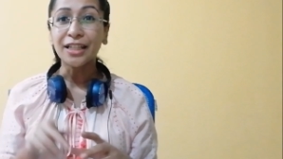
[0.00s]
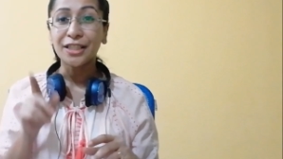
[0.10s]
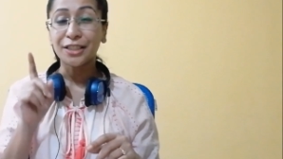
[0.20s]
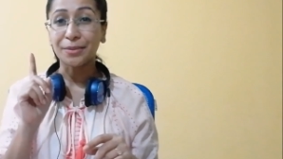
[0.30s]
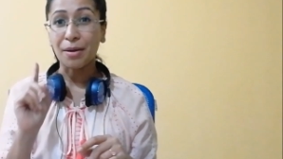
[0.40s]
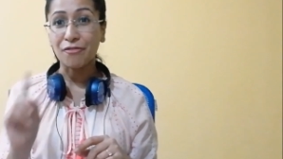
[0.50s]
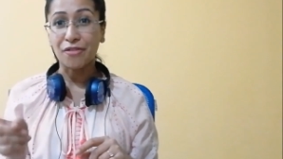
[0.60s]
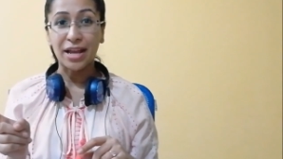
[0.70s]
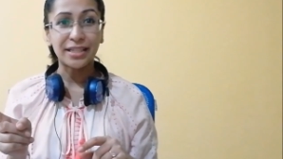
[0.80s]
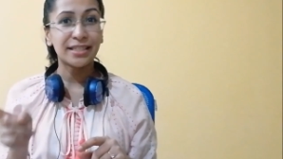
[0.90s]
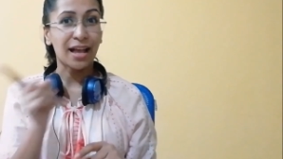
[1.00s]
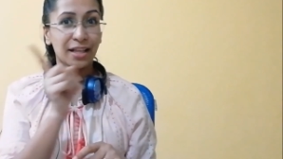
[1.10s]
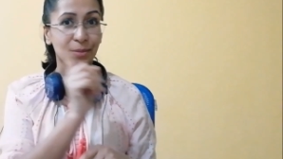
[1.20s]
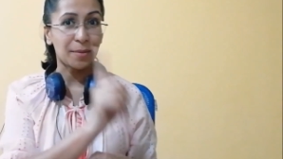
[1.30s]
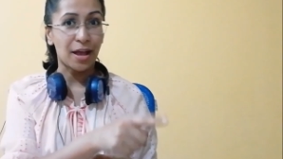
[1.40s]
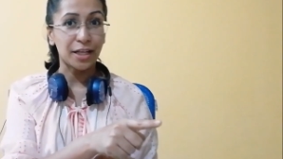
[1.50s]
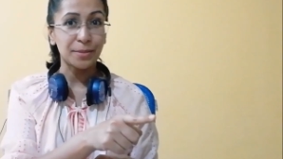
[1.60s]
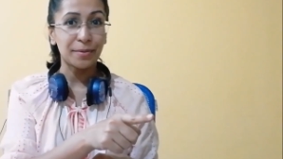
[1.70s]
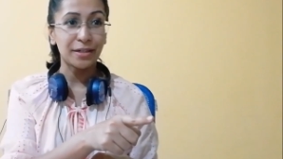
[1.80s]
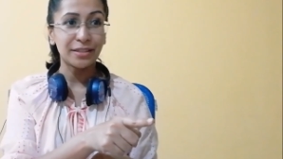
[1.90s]
So my friend asked my
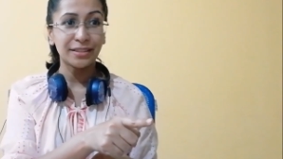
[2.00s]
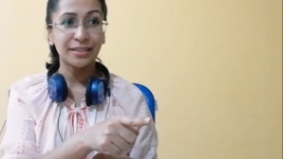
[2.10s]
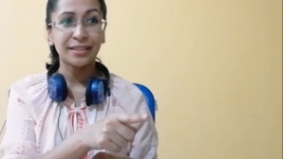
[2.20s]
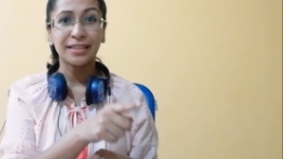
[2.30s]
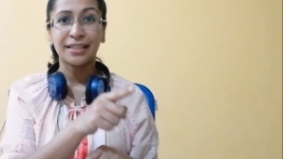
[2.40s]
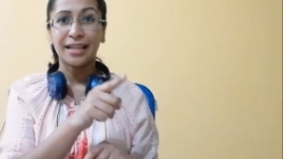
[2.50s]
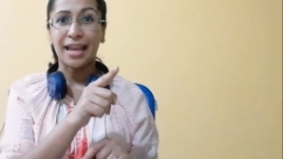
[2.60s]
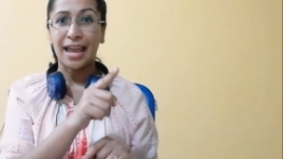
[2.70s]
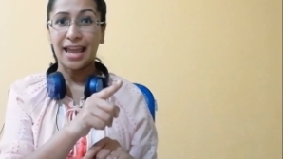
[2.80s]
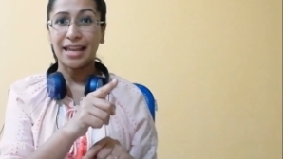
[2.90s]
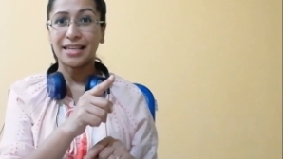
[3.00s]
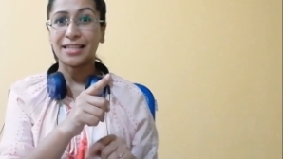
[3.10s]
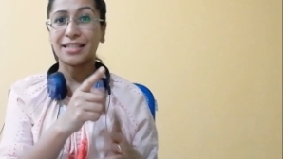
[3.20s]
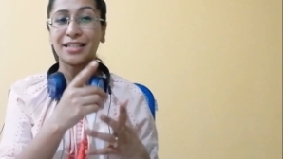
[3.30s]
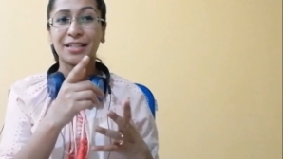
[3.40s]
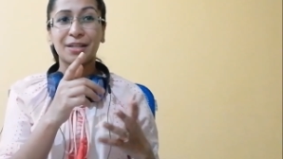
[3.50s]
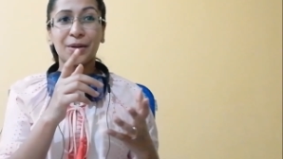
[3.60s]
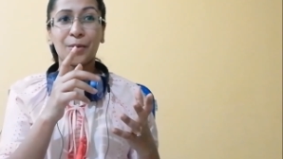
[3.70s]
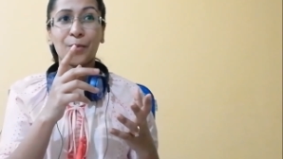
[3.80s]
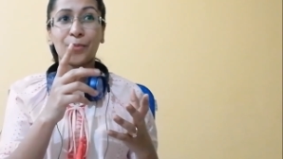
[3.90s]
husband, and
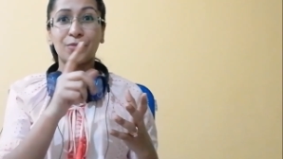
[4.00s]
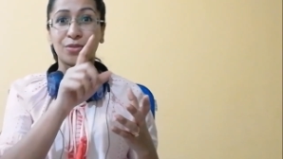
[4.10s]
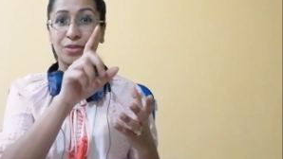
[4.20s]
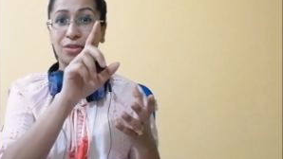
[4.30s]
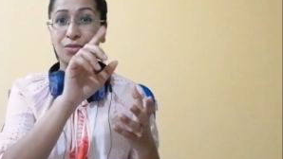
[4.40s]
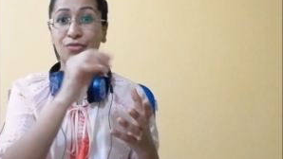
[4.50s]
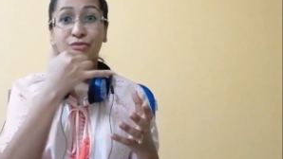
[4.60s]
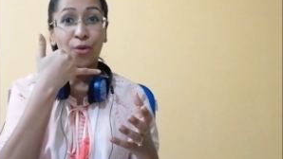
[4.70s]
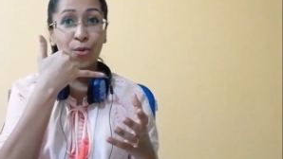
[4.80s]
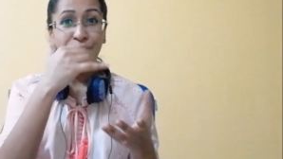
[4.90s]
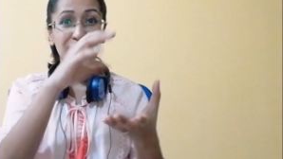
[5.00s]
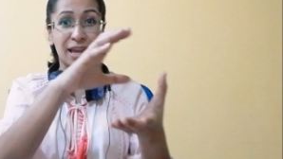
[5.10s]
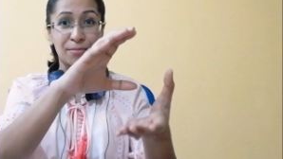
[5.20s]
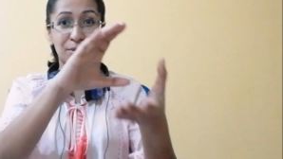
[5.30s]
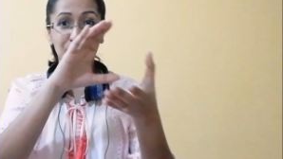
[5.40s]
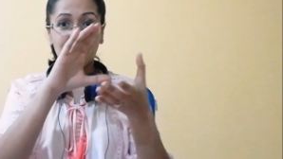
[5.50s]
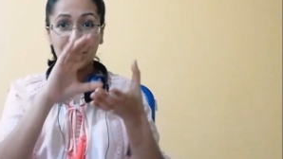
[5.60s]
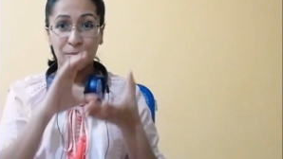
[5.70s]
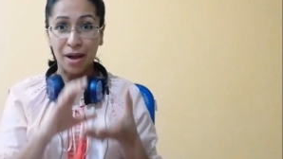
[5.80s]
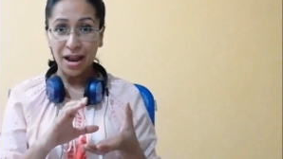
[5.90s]
the phone came to
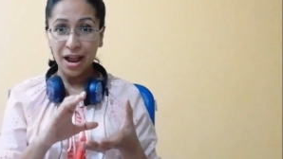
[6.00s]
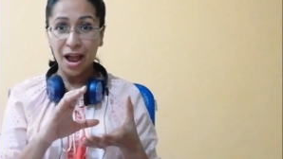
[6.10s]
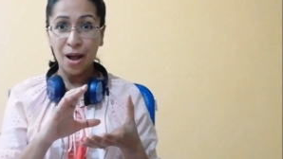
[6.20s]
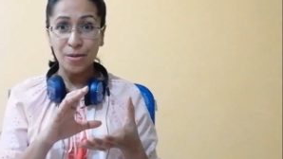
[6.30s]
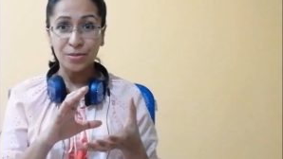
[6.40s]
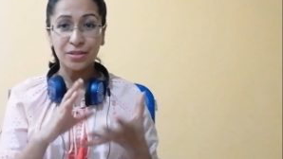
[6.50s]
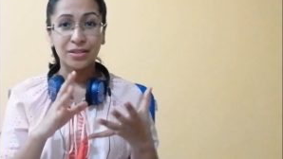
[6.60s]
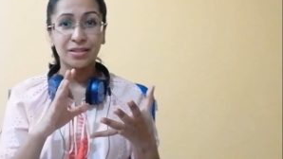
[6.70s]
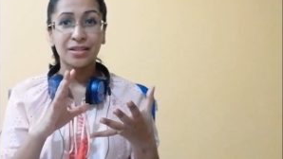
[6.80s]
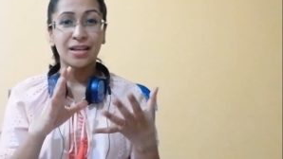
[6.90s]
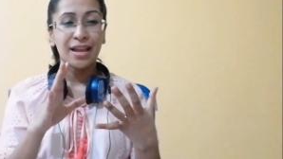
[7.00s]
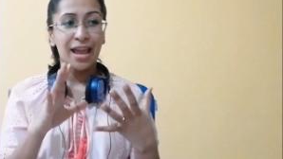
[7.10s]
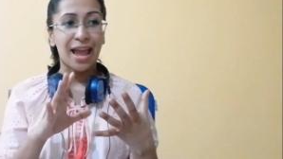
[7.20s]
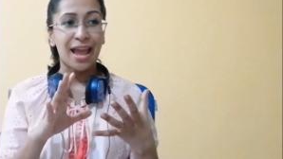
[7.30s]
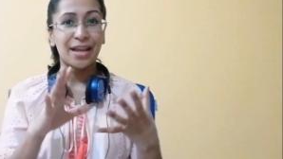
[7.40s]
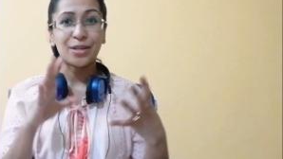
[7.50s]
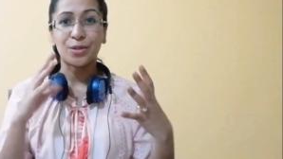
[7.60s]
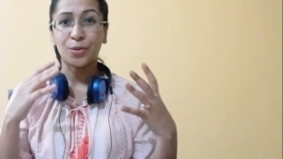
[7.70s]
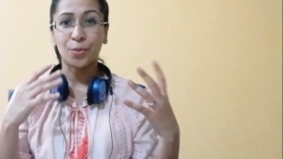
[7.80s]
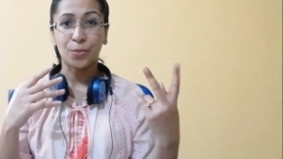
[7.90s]
my house, and
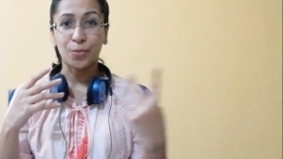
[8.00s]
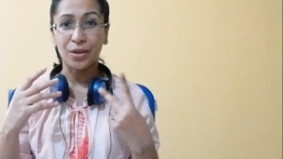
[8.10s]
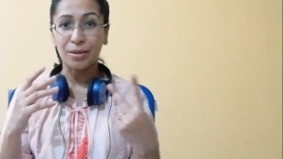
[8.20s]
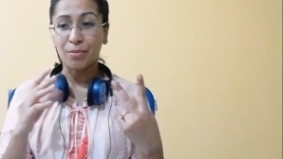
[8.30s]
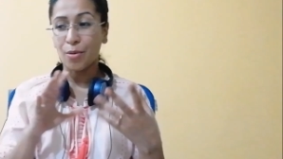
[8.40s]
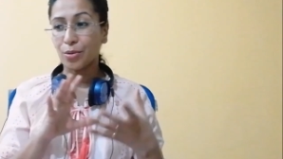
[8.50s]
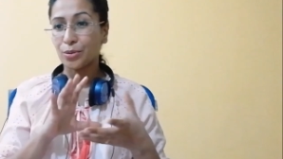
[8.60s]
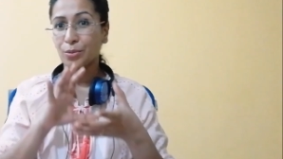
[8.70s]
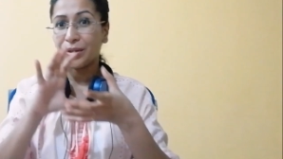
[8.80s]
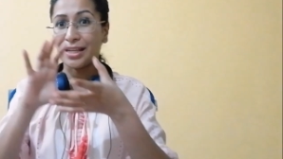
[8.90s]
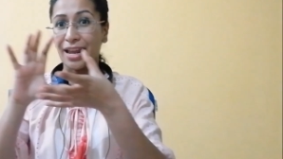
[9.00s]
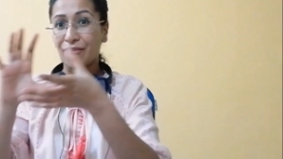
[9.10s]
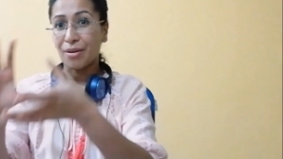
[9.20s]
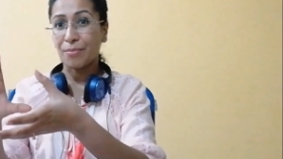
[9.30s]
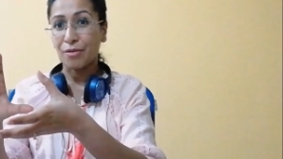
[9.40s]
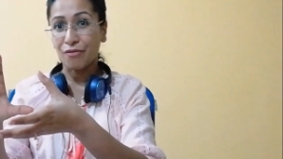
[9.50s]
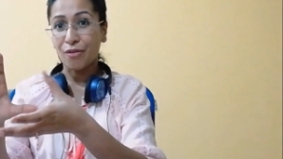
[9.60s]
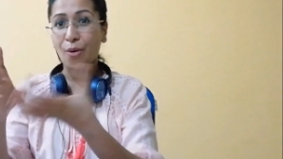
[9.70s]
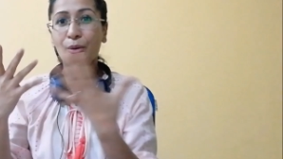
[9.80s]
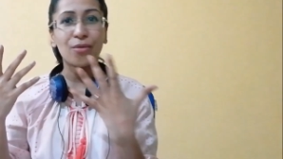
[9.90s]
we gave him the
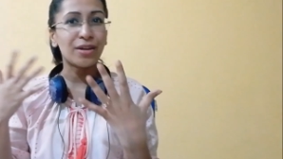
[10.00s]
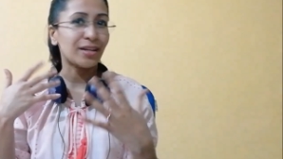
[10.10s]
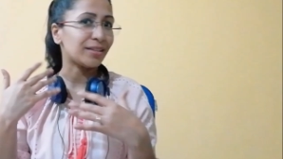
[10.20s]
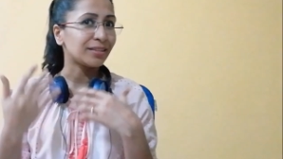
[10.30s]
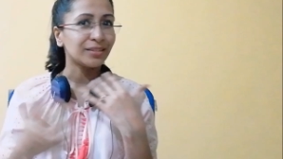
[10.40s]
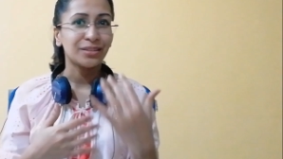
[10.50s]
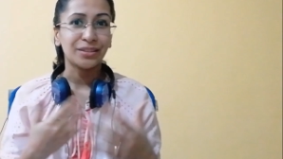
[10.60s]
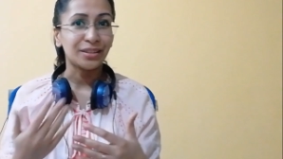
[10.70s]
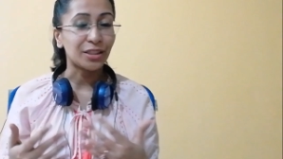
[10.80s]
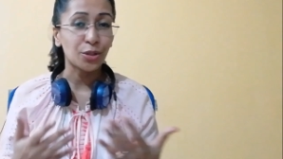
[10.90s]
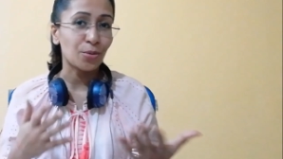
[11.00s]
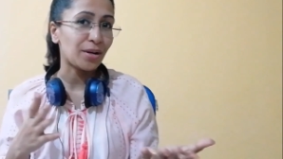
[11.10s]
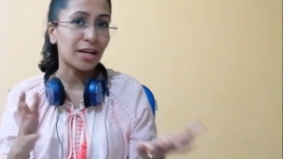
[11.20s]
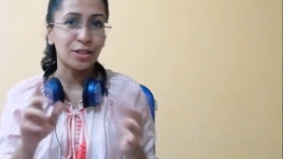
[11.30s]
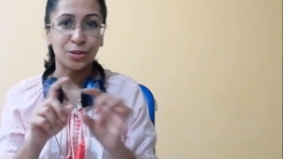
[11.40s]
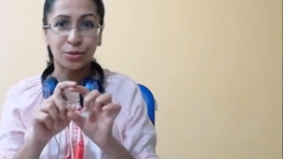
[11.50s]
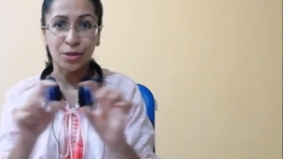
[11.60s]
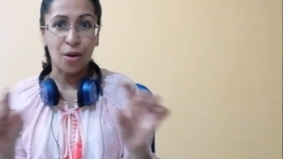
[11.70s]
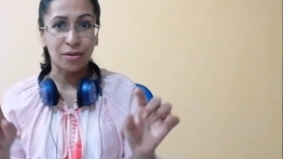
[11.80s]
phone, and story as you saw.